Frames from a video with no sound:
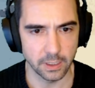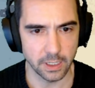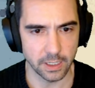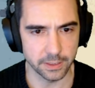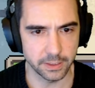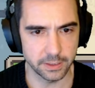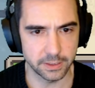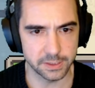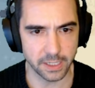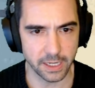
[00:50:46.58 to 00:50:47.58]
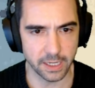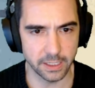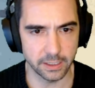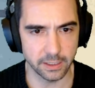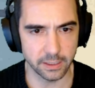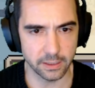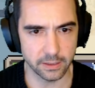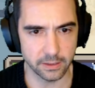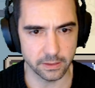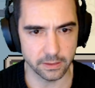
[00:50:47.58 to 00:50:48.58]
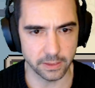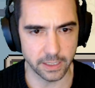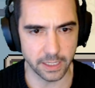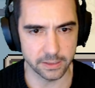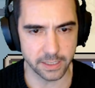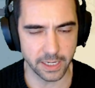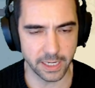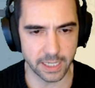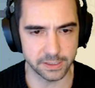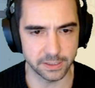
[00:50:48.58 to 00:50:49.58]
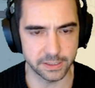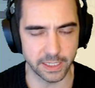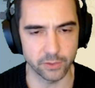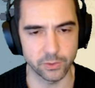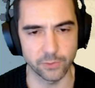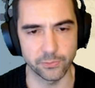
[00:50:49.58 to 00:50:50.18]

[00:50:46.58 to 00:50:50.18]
And I think this guy... Yeah, this guy has to take out the